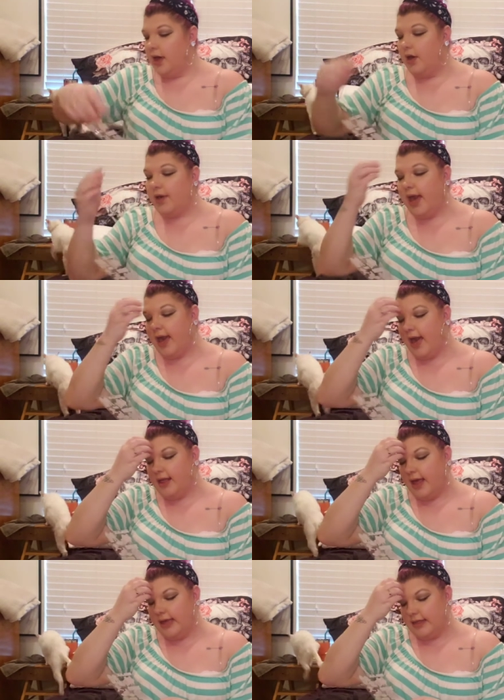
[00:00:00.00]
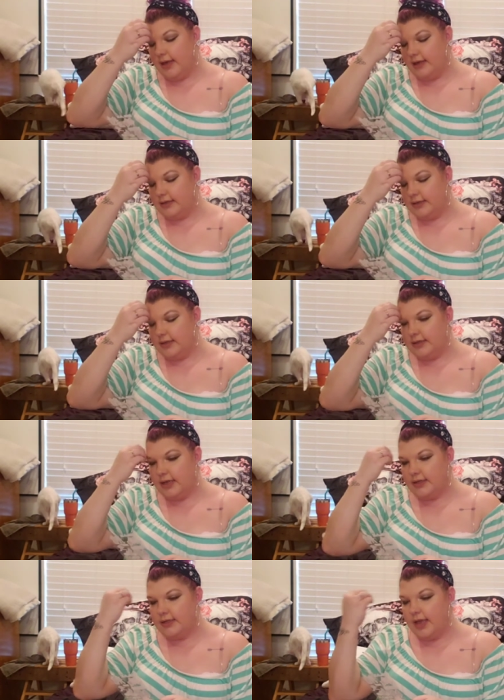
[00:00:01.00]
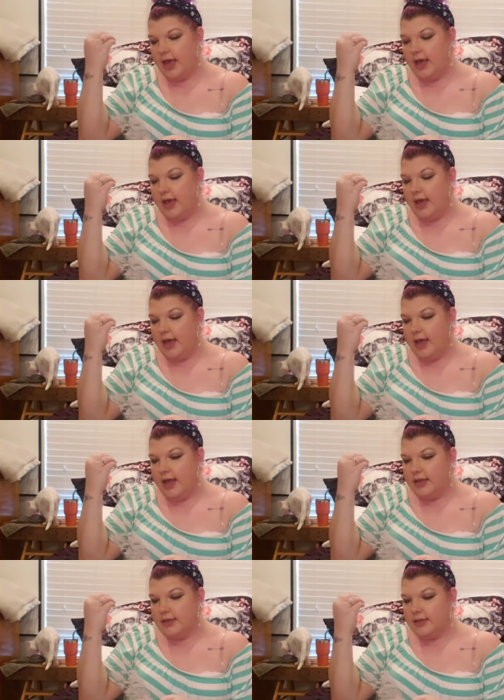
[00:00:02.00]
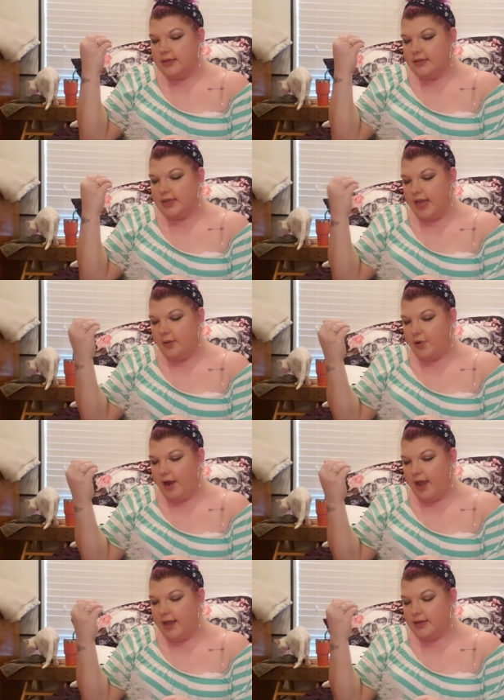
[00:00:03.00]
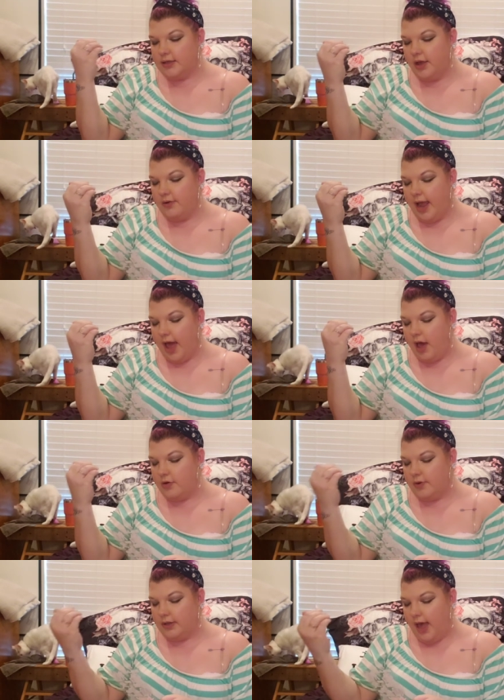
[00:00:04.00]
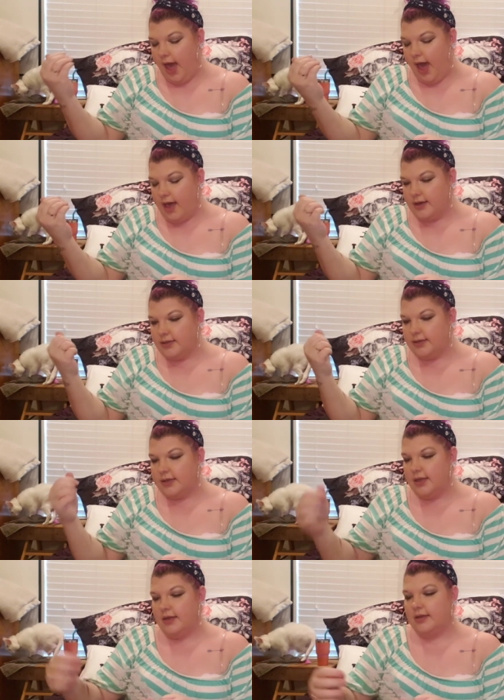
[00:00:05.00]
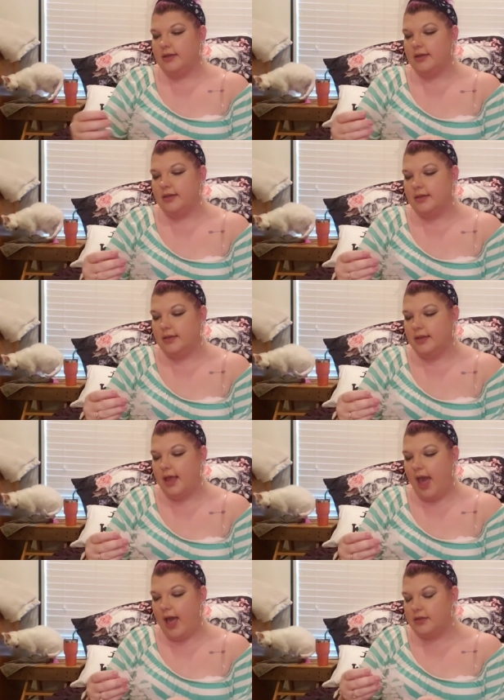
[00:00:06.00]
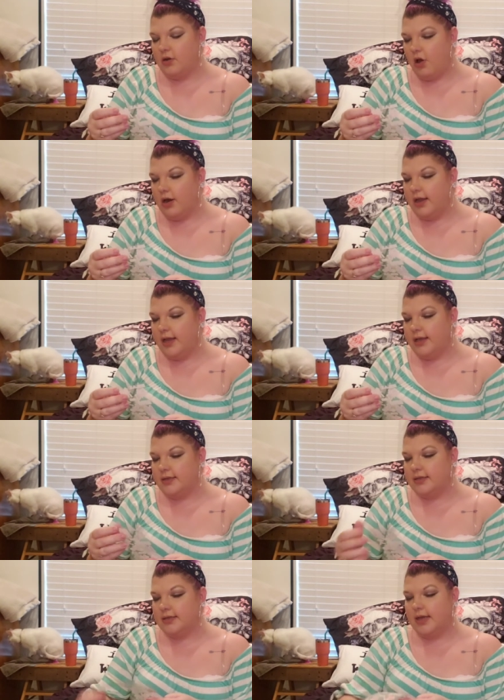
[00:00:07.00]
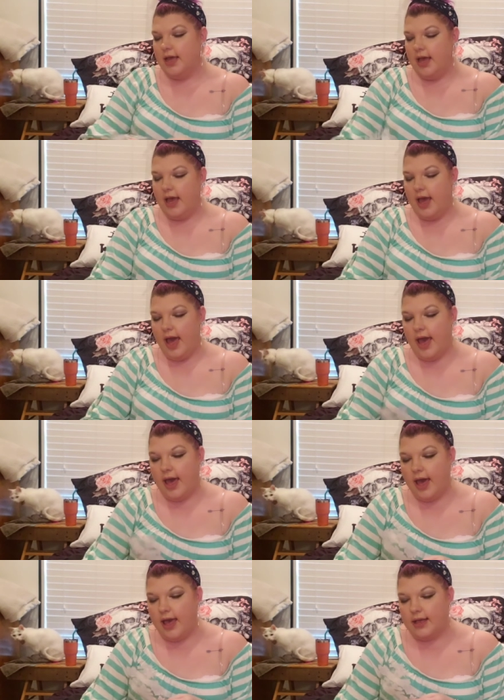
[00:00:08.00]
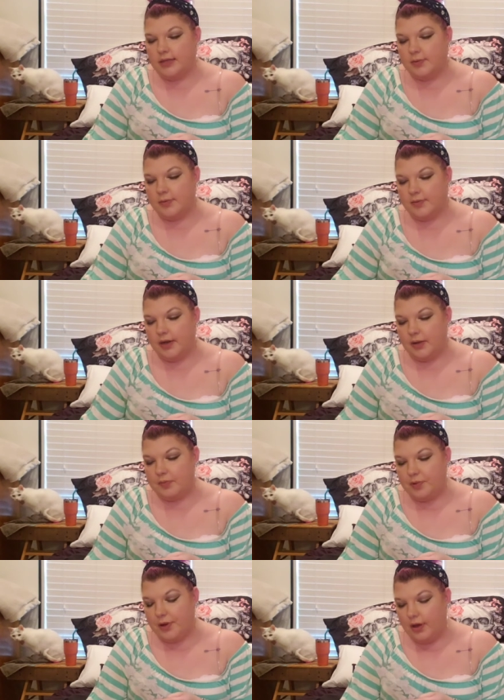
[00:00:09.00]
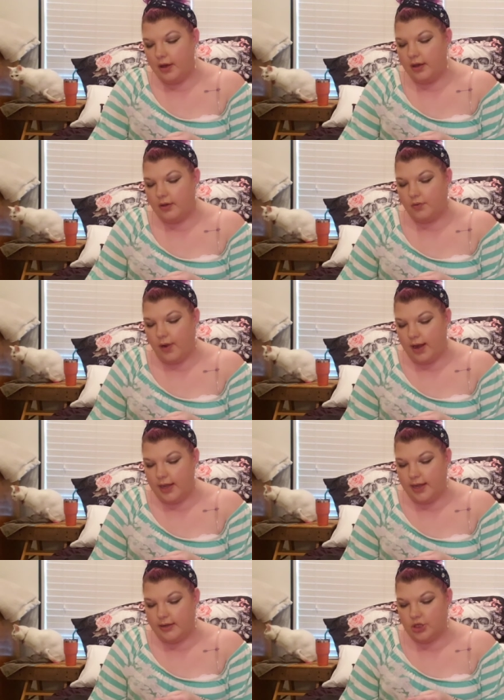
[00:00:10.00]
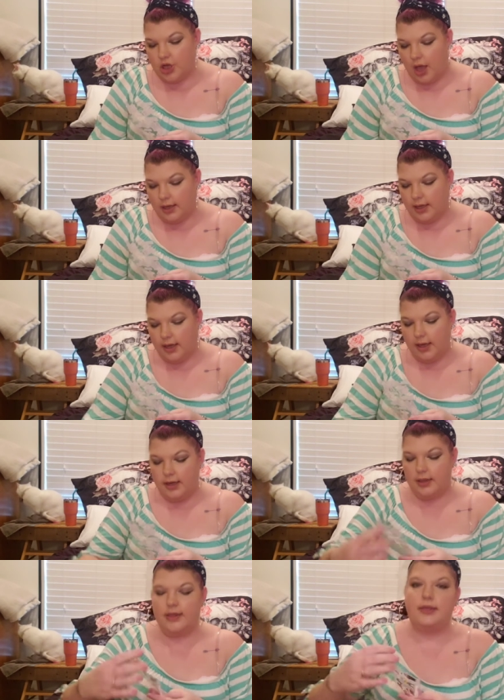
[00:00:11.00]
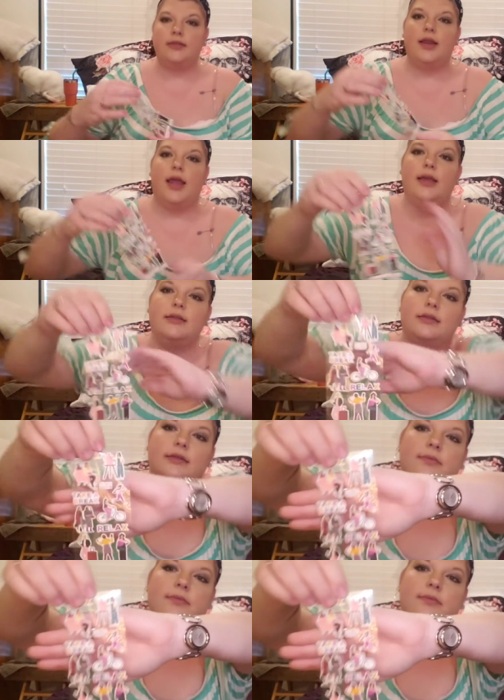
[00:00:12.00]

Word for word: Okay, I like this. This says take a break, slow down, relax. Has an artist, has people reading a book, running, jogging. This is nice